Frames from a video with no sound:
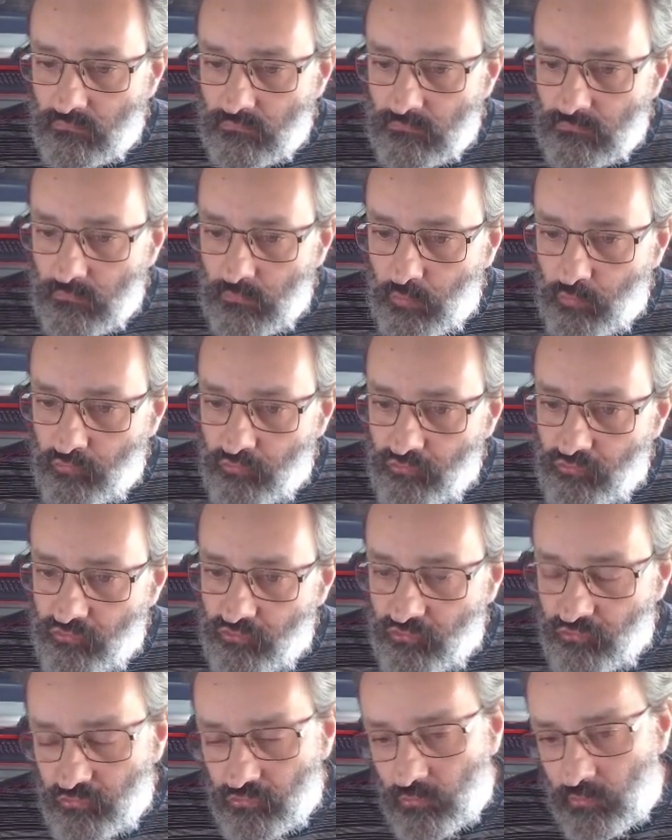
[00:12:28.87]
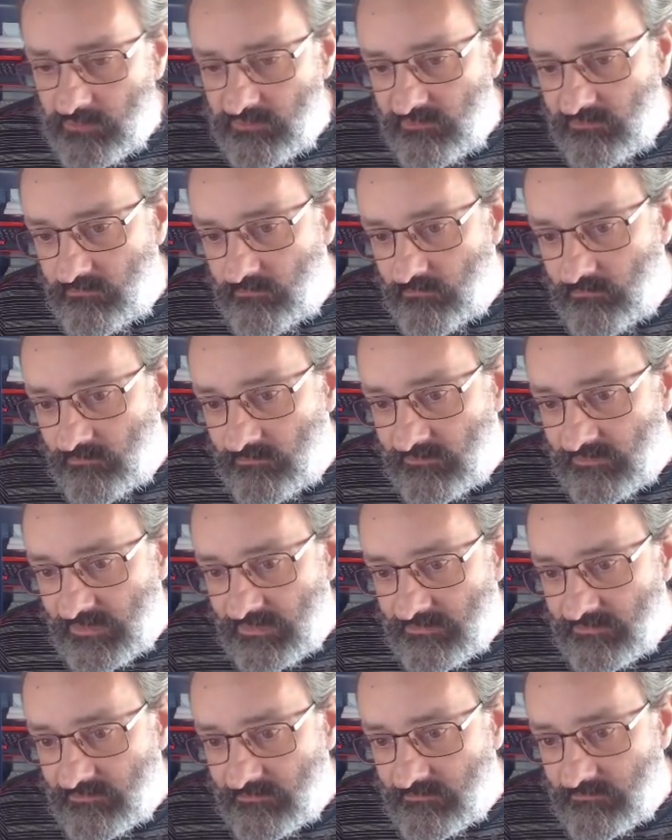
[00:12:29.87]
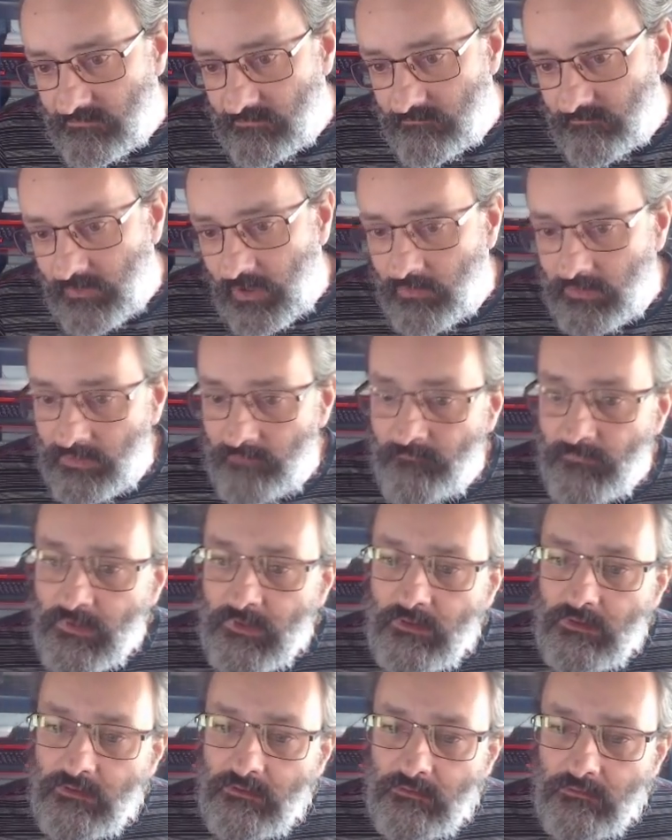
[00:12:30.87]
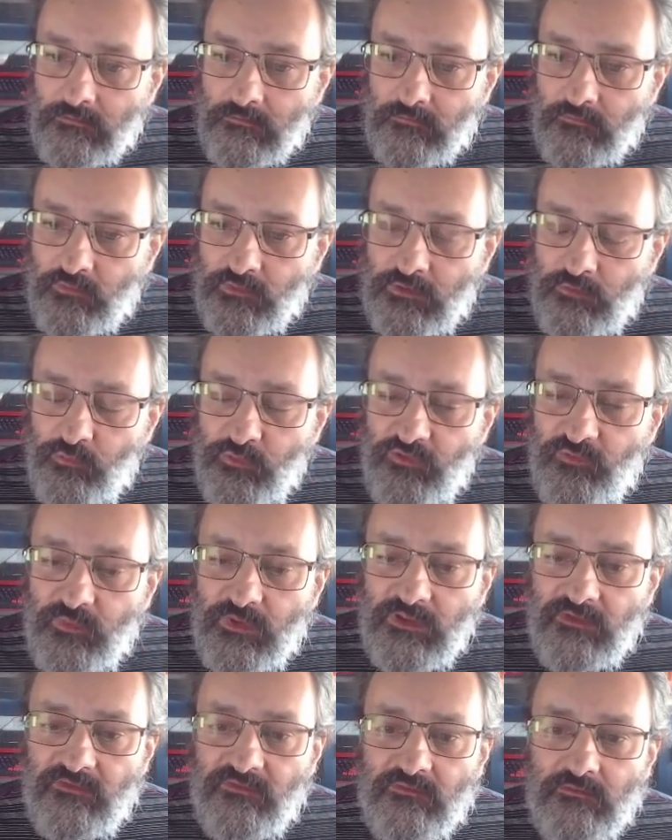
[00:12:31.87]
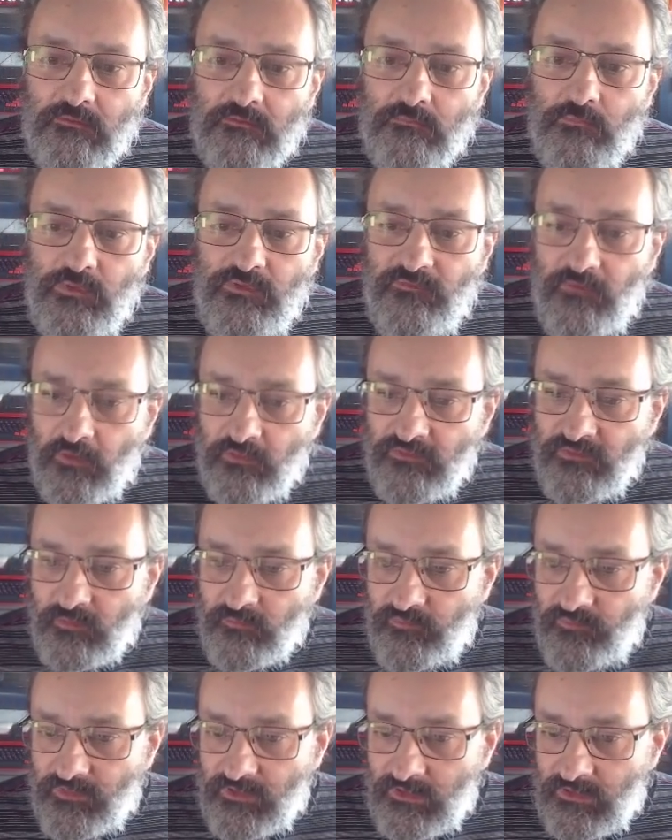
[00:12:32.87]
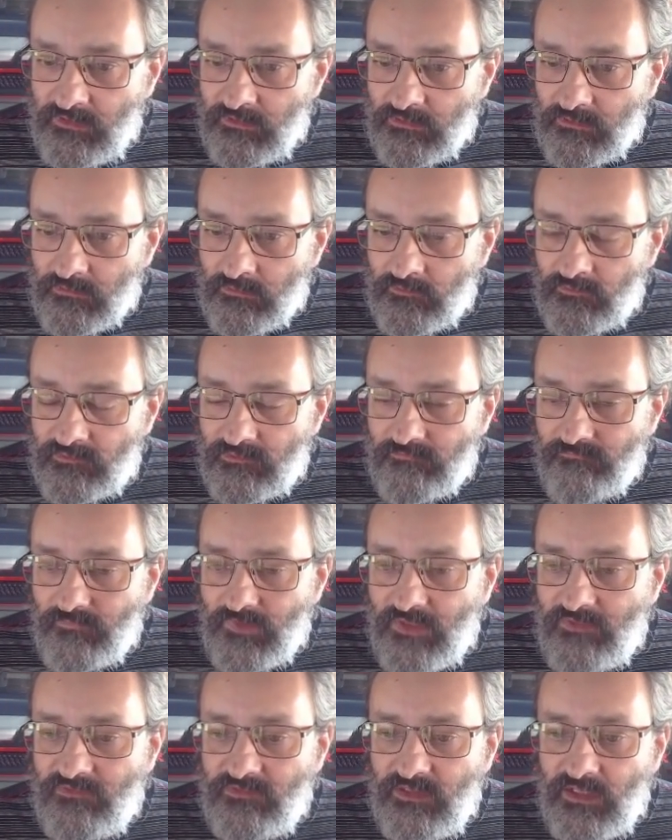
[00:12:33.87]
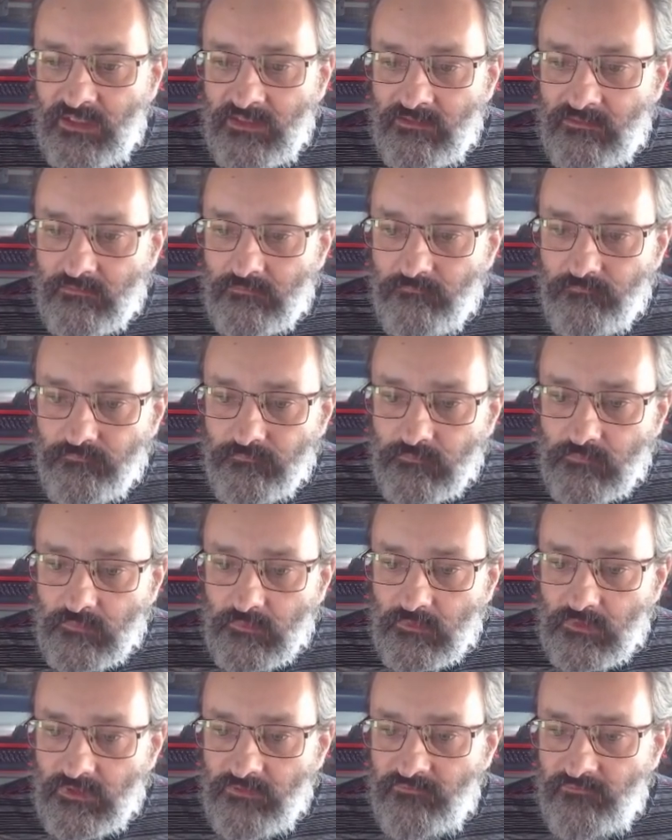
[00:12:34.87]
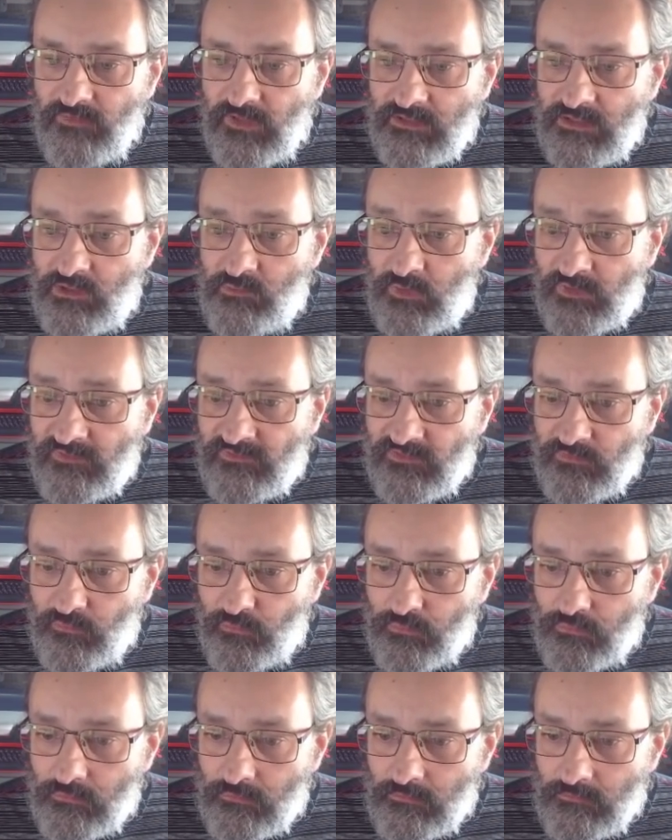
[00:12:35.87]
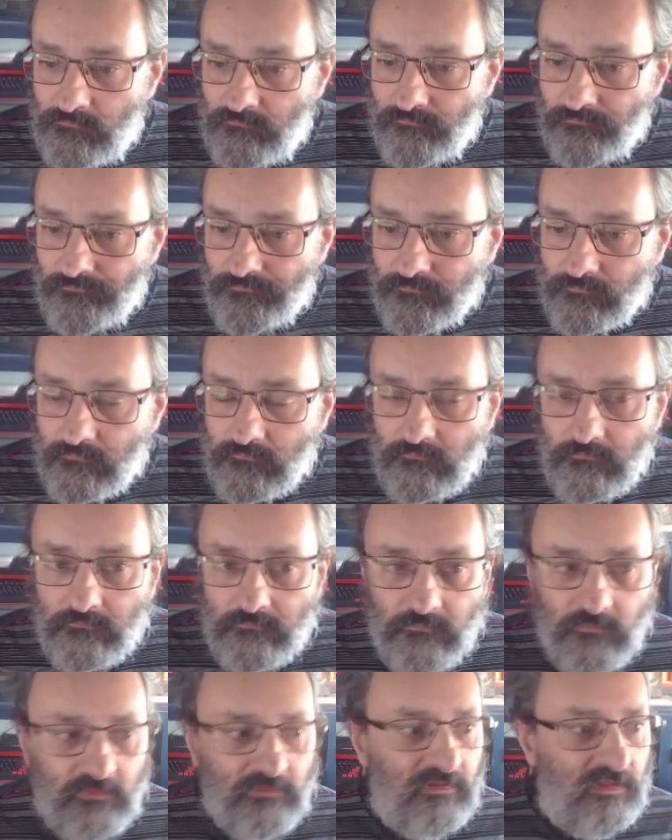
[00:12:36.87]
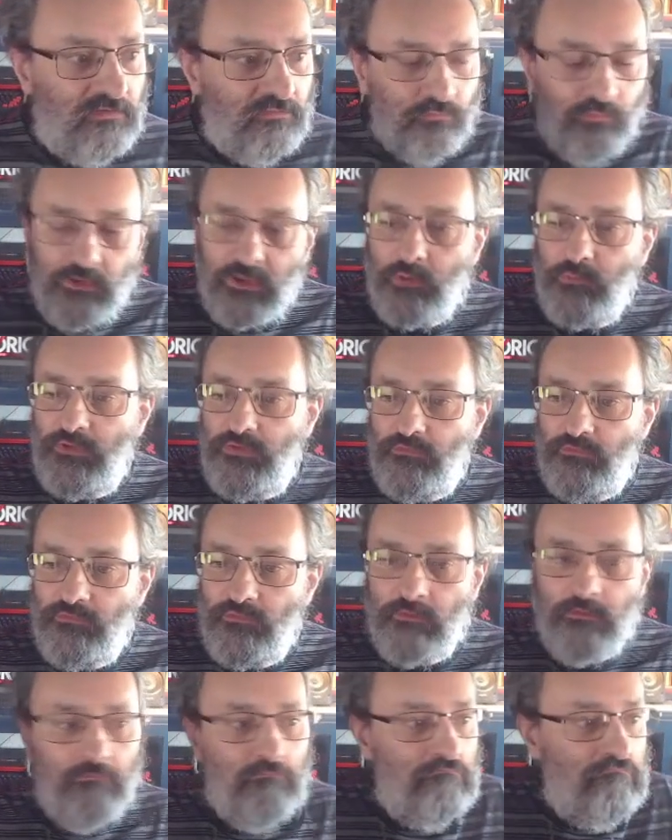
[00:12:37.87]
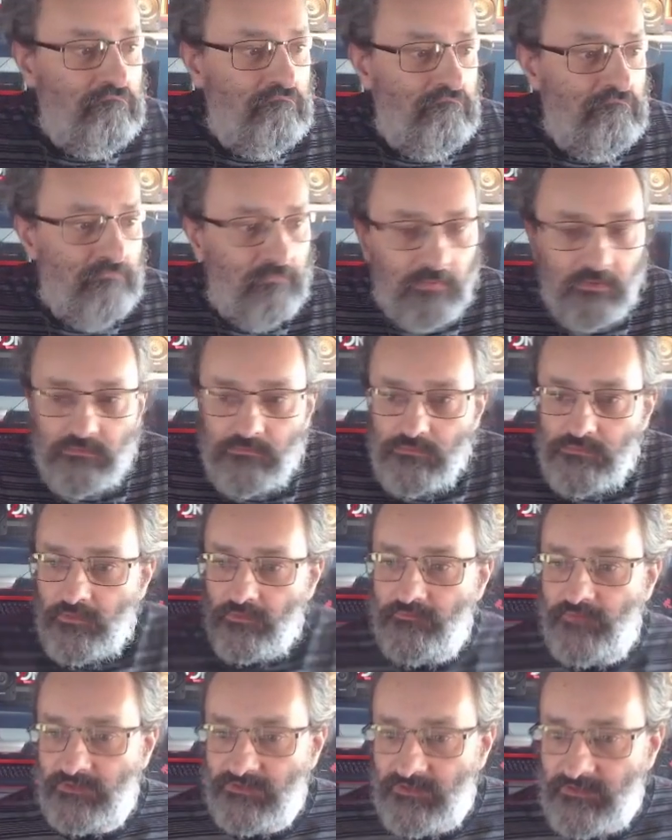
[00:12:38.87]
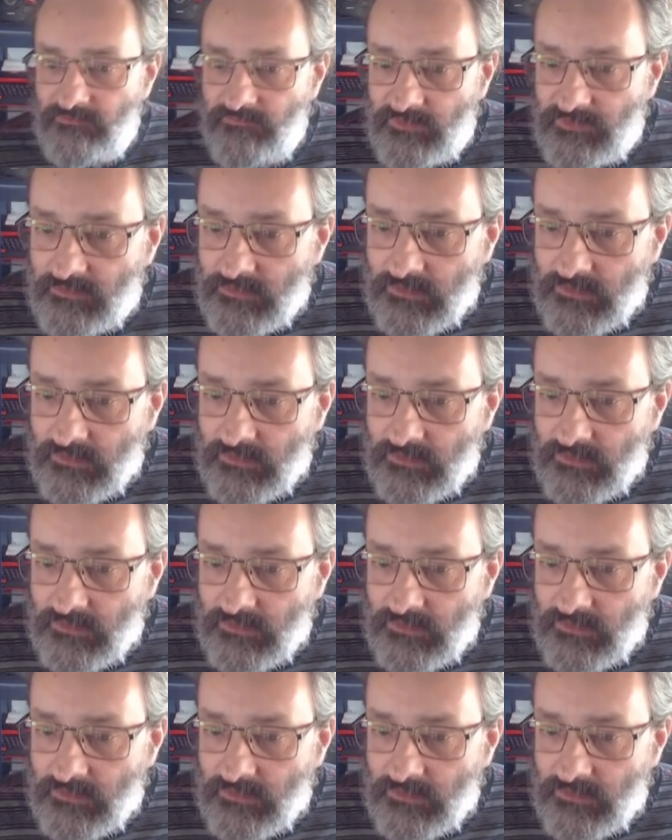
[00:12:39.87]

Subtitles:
Not sure what is used that. Oh yeah. So which means we found something, and at the end, if flag equals 0, that's where we do the could not find anything.